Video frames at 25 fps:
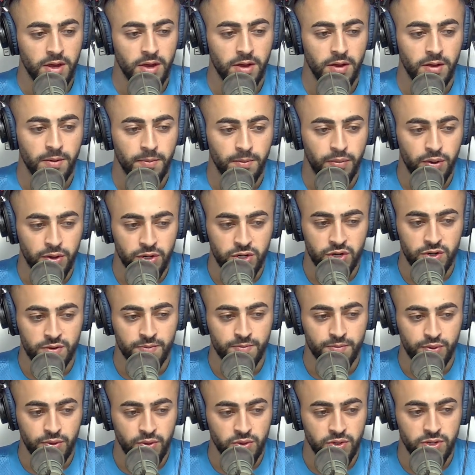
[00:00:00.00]
put your
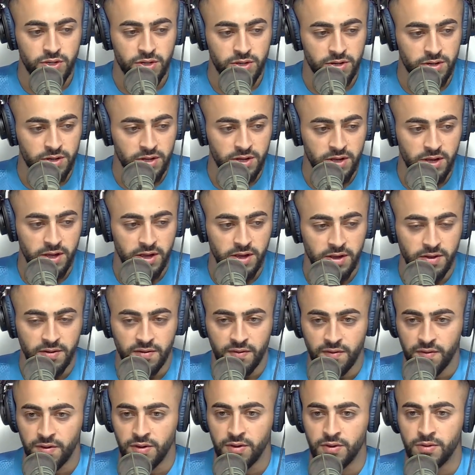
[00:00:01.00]
boots on and get in the
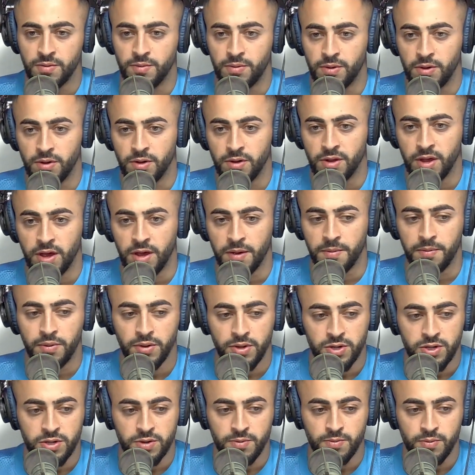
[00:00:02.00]
field, bro. Like,
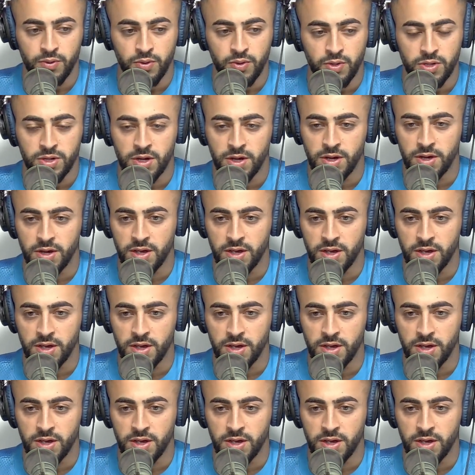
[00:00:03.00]
put your boots on and